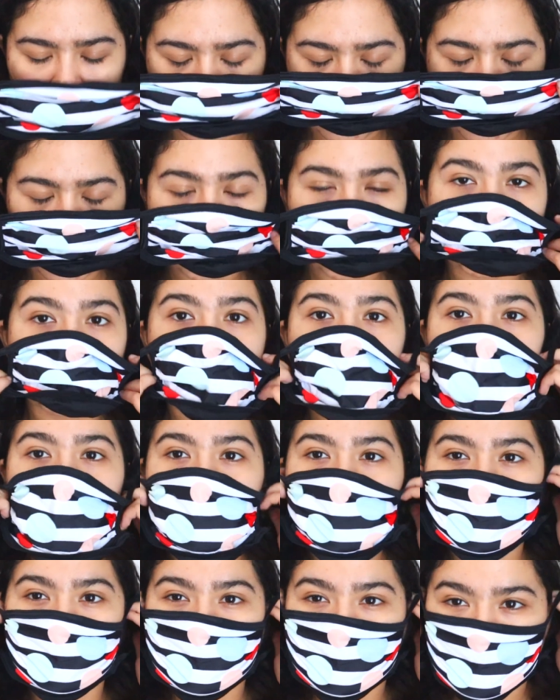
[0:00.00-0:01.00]
So this is
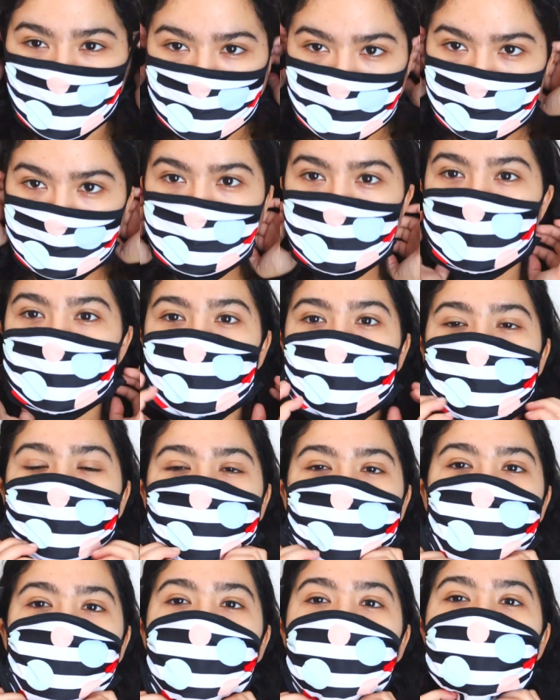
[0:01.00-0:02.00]
how you put
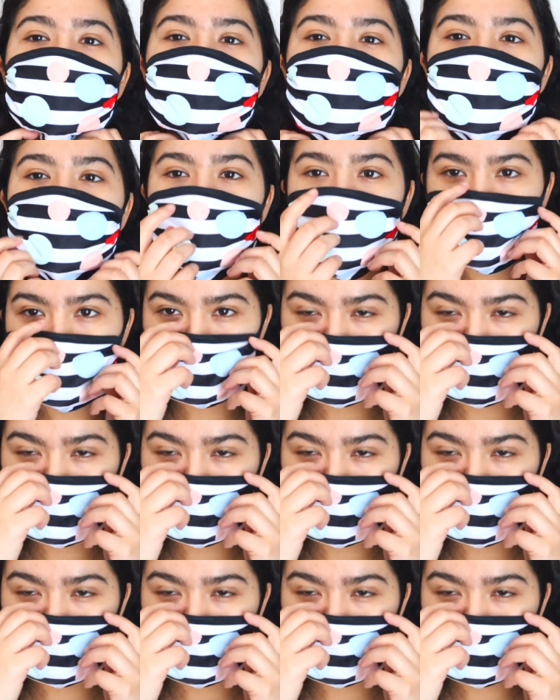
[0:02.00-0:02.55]
it on,